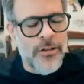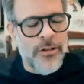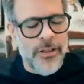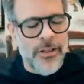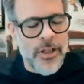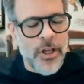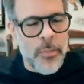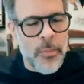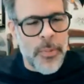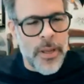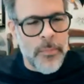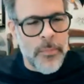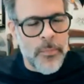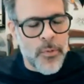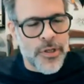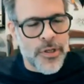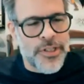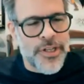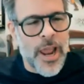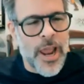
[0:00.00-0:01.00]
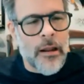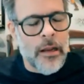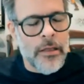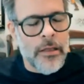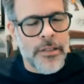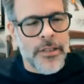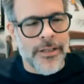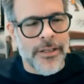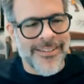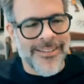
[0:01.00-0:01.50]
are a little bit more
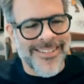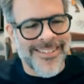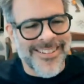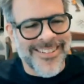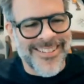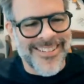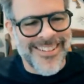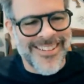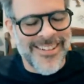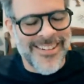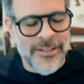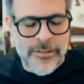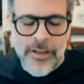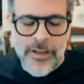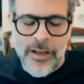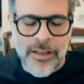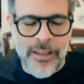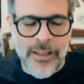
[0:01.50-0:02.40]
challenging. That's okay.